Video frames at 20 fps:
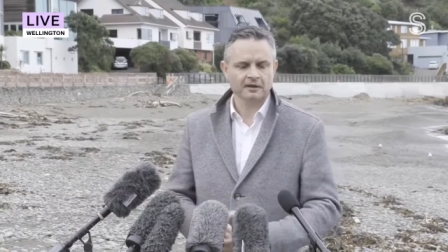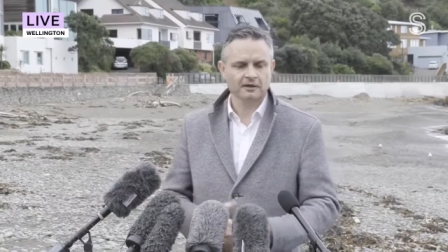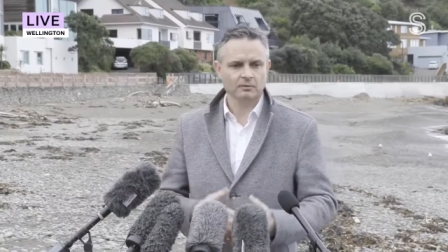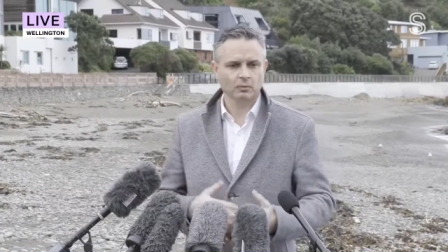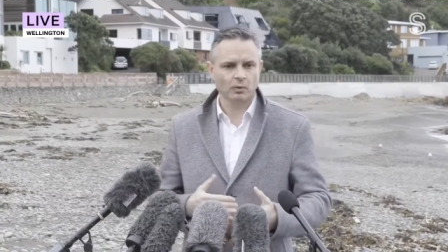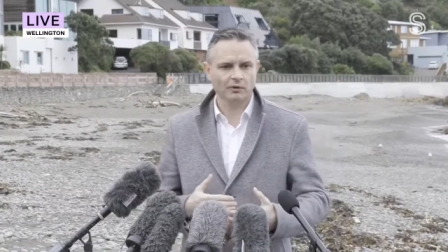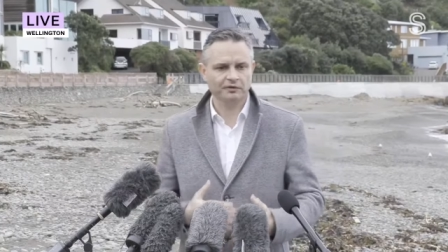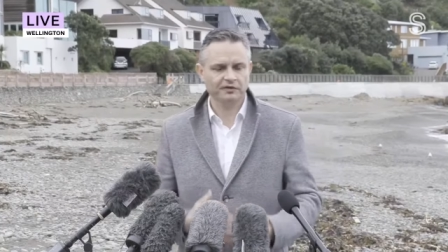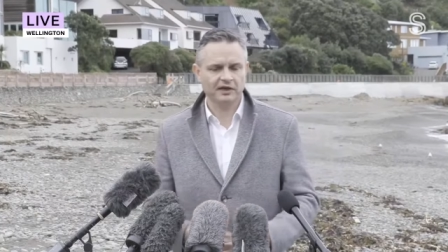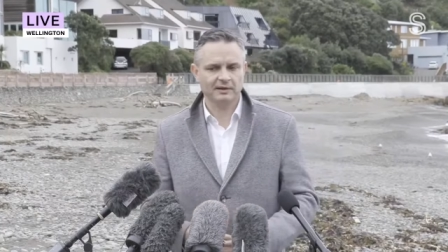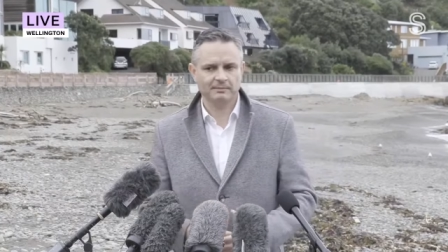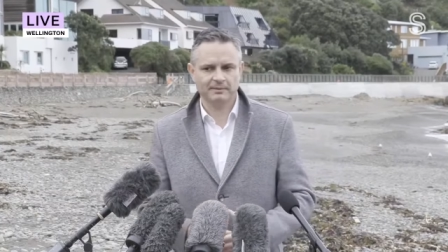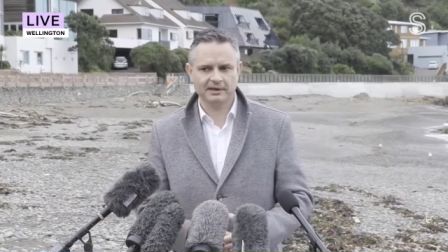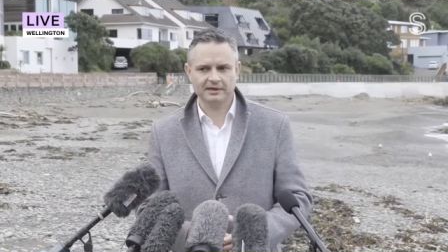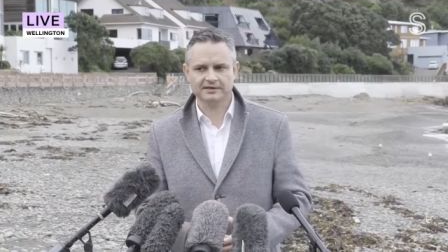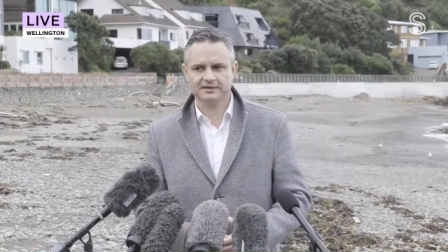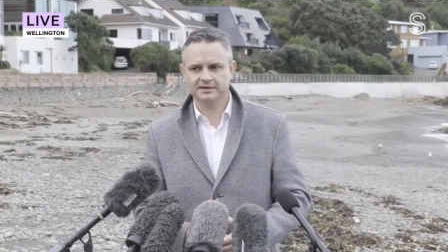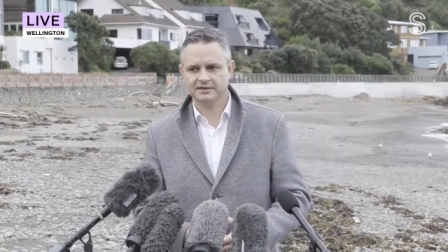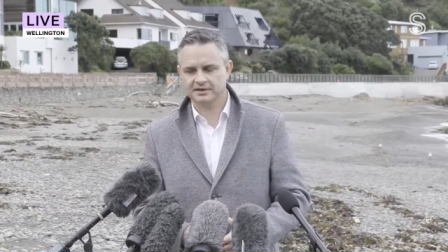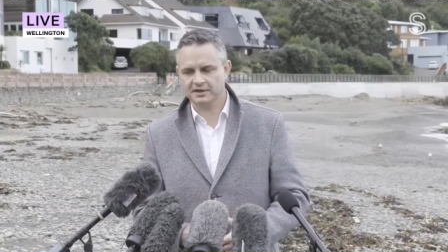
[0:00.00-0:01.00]
What that
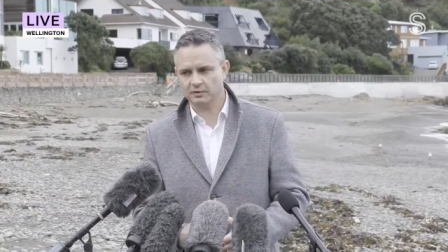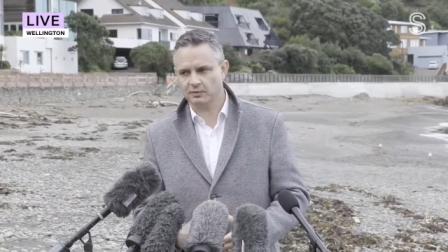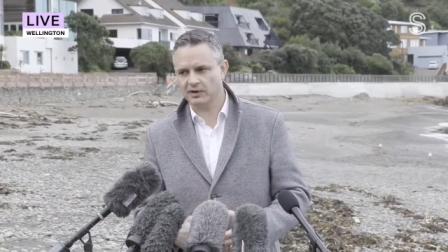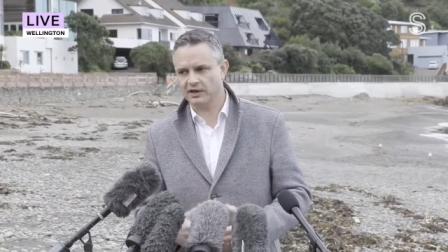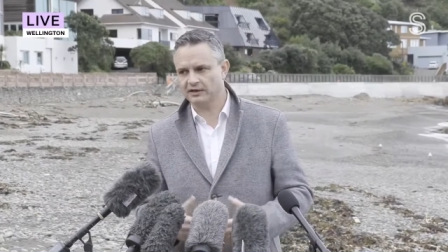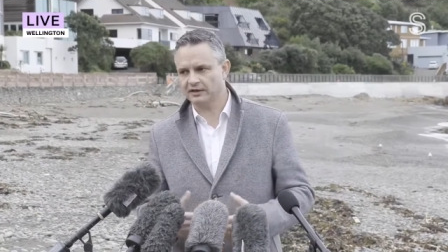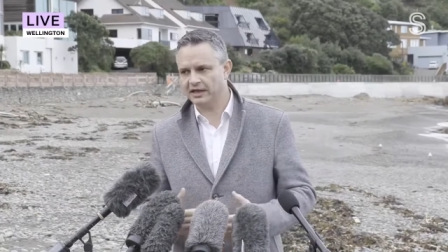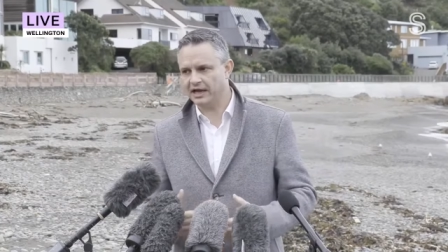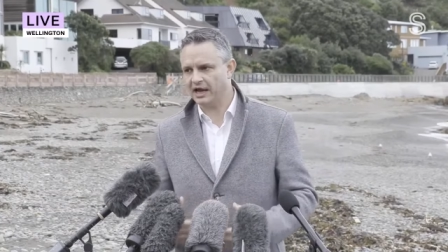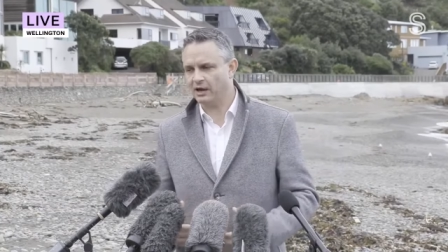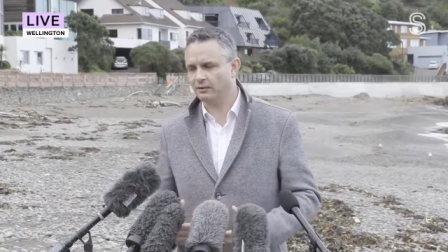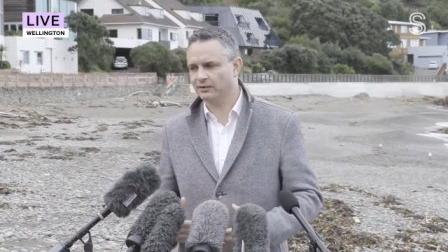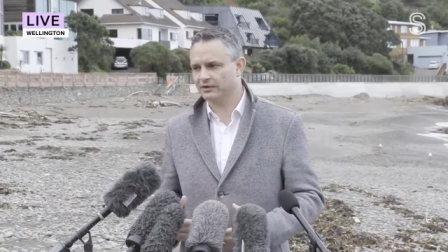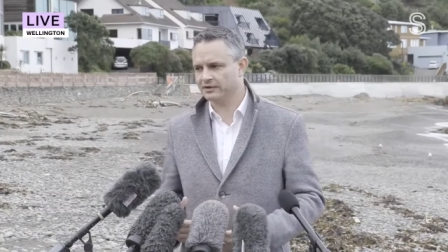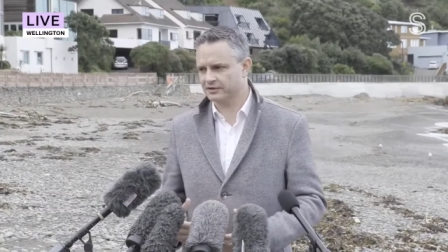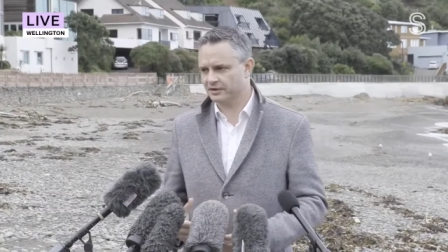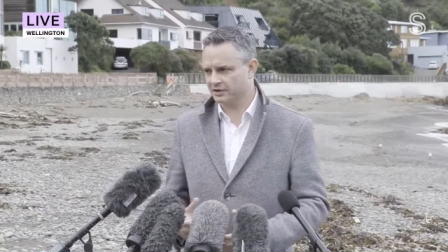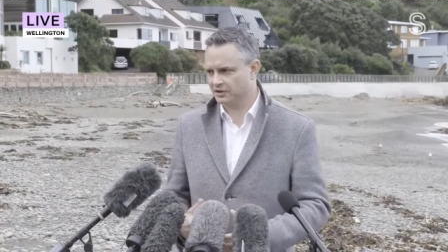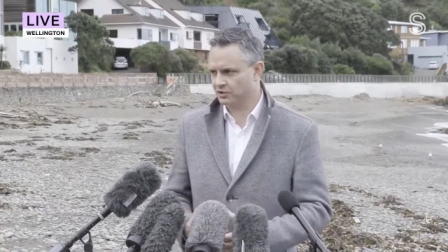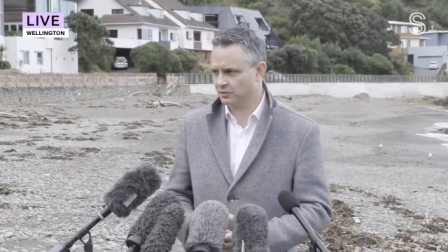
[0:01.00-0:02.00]
means is that we are now in a
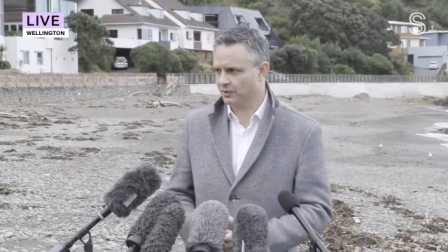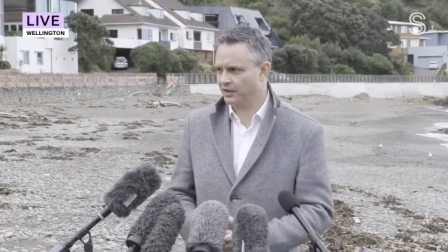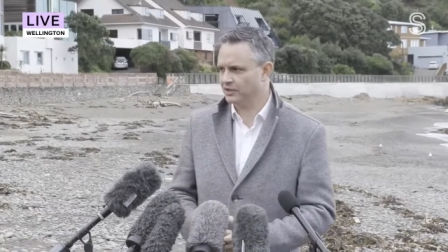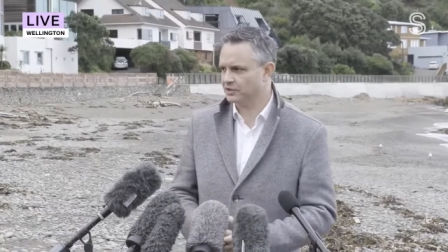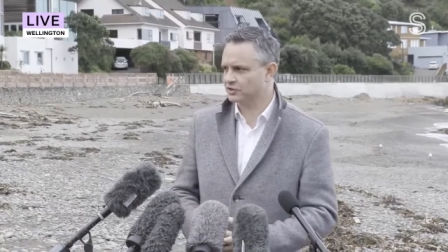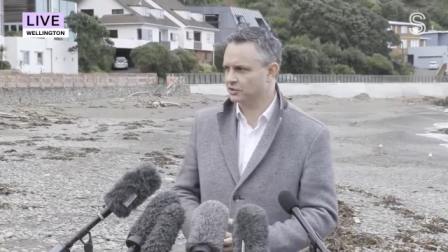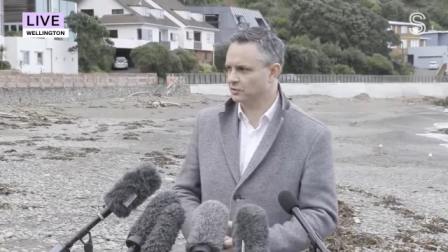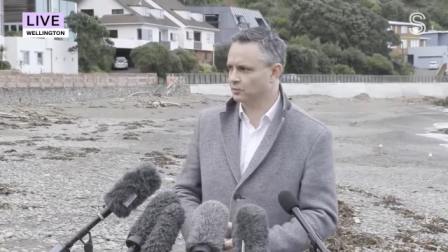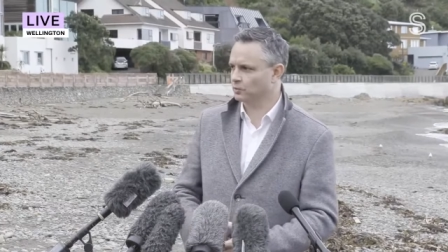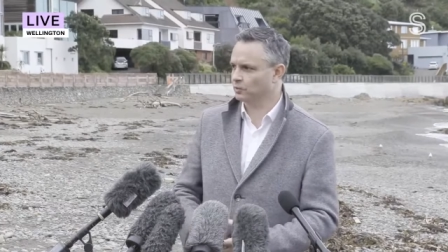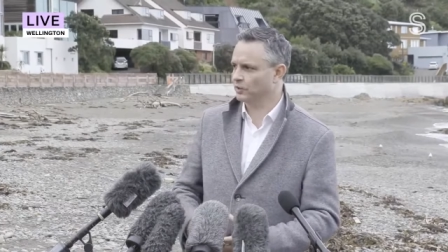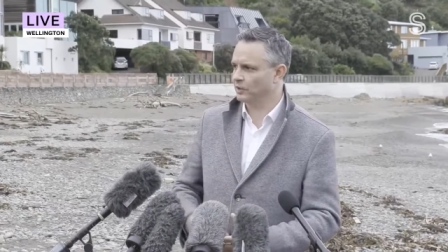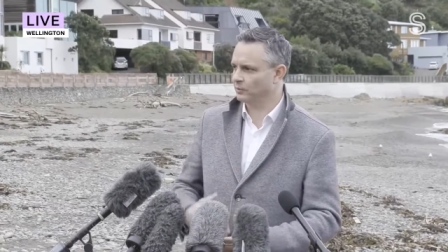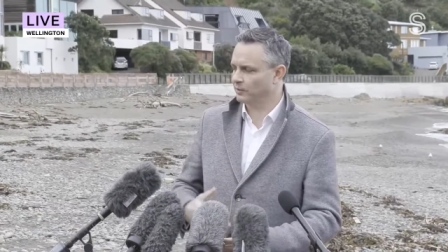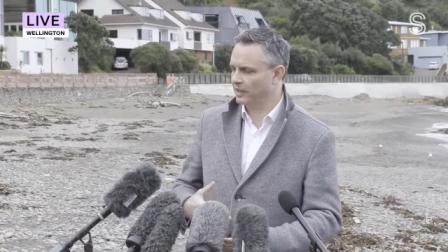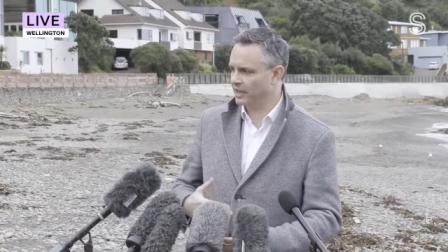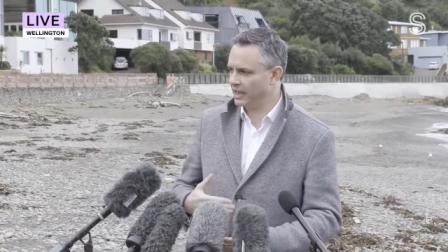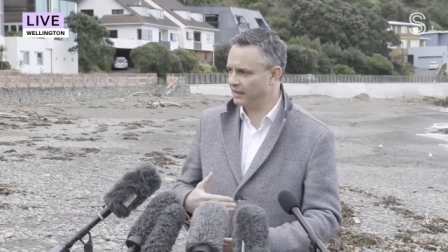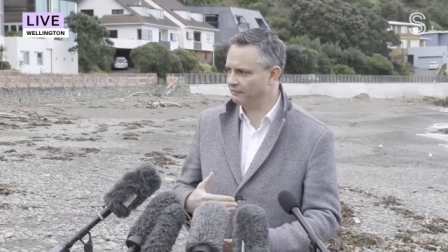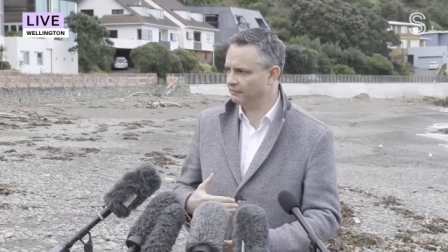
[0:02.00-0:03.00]
situation where
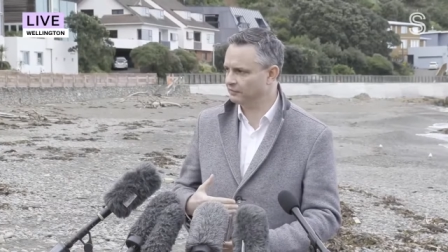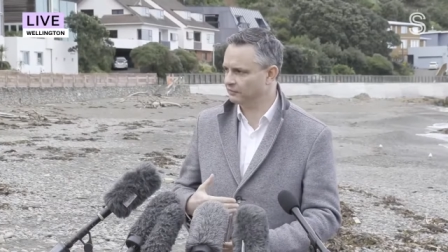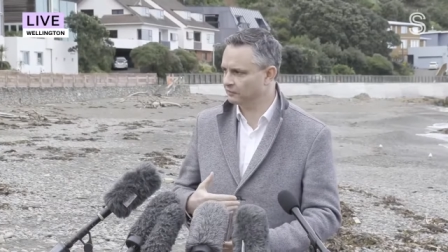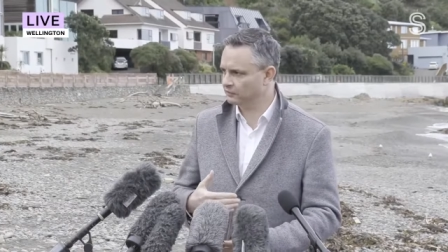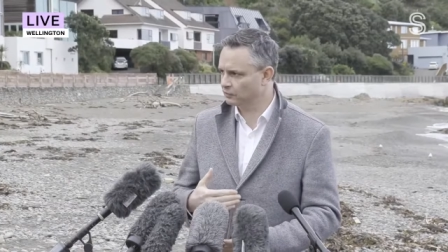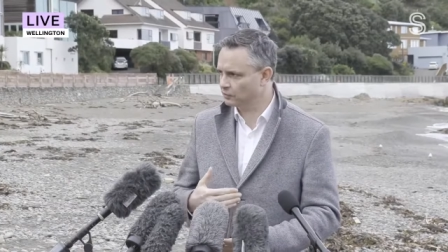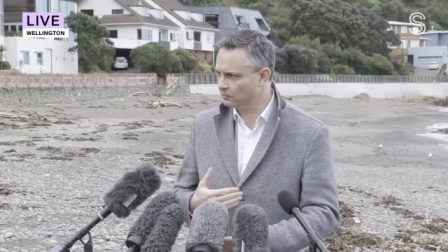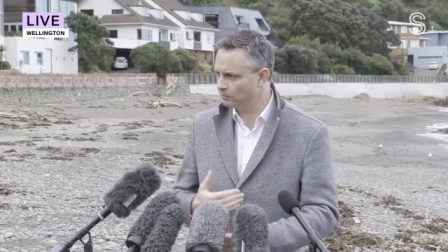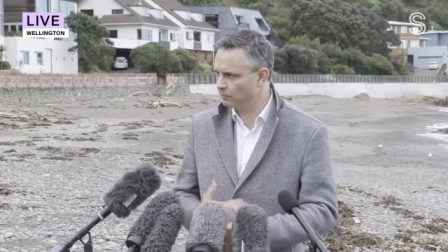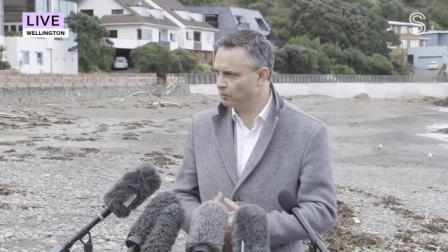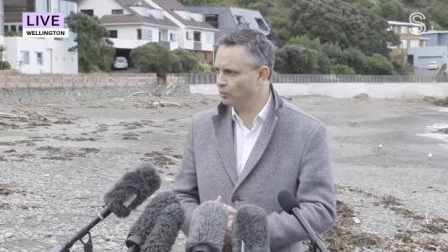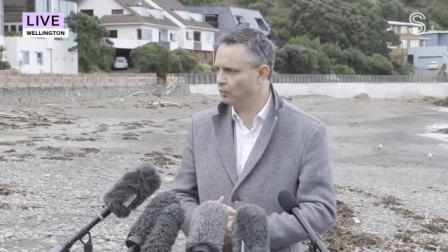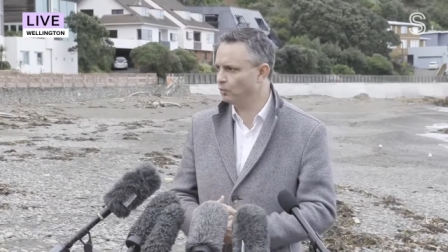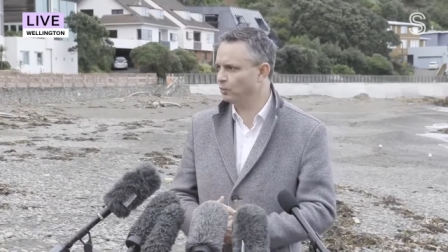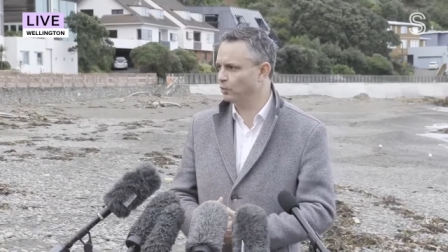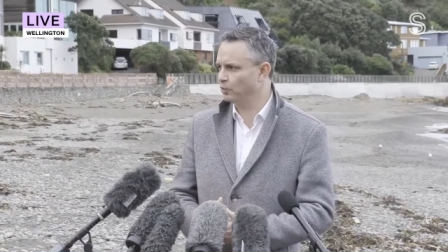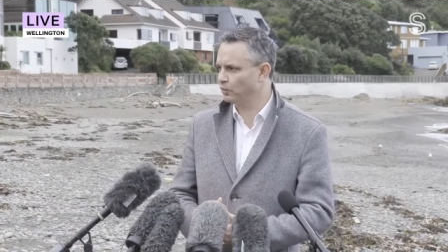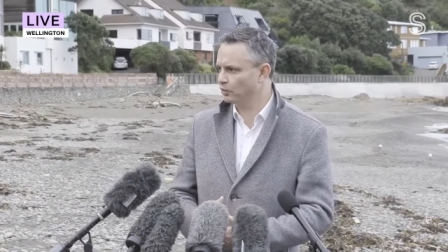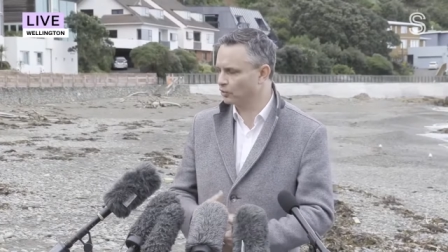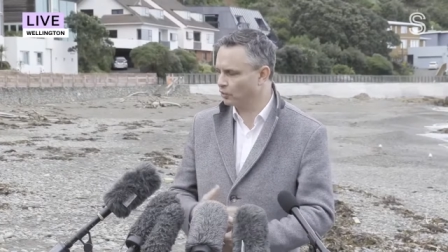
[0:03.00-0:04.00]
we're having to do more
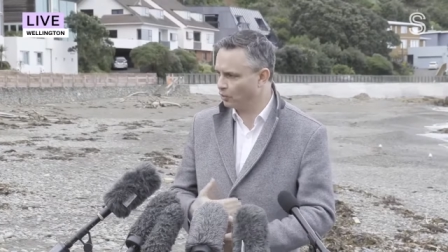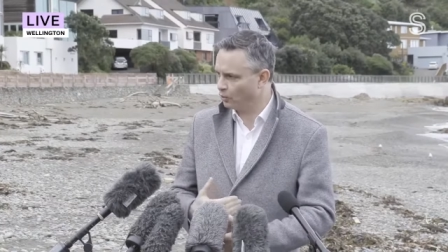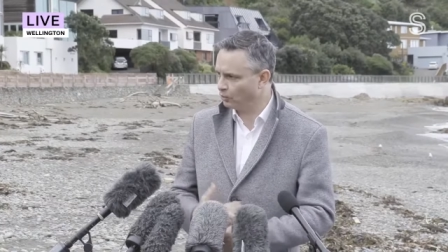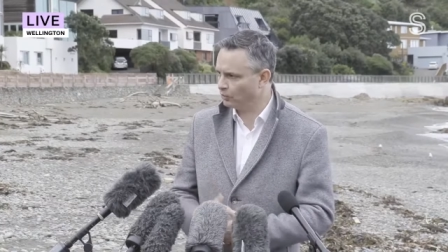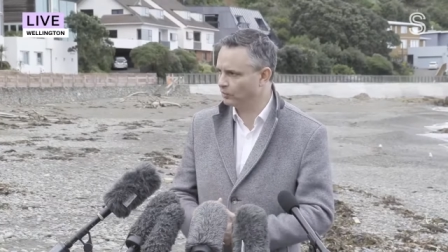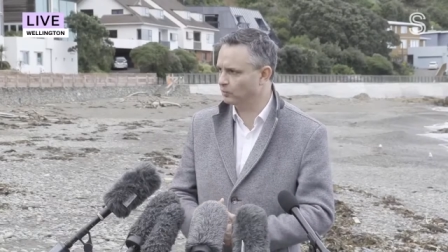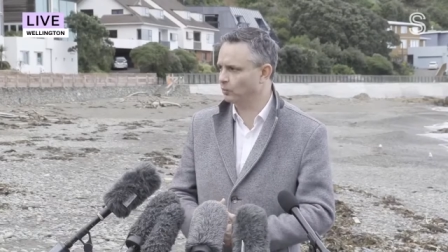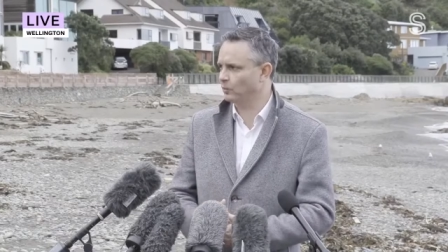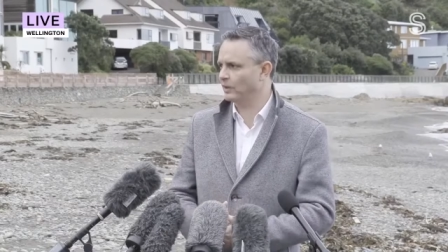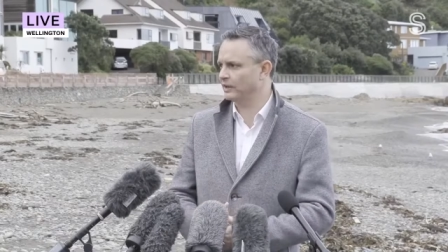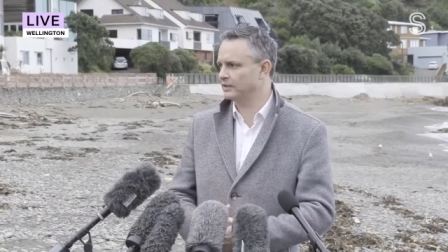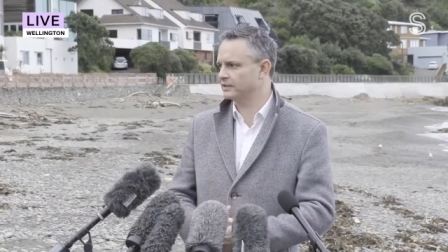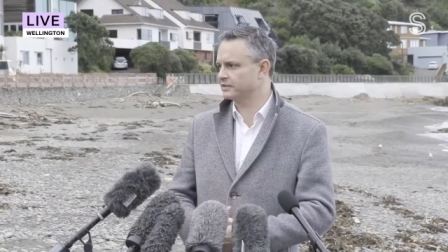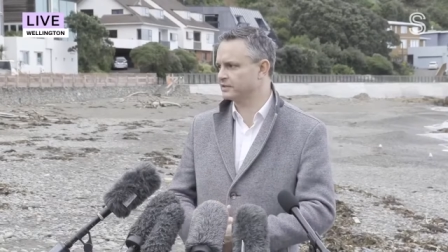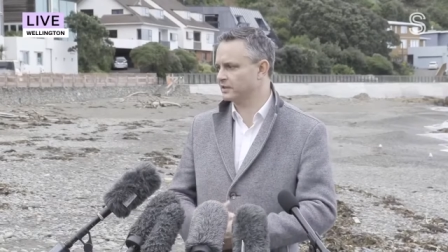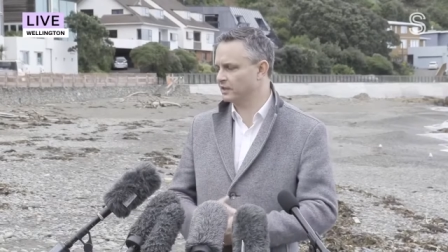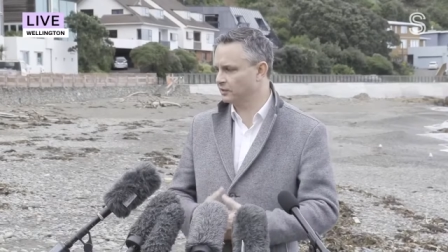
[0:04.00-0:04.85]
work all at once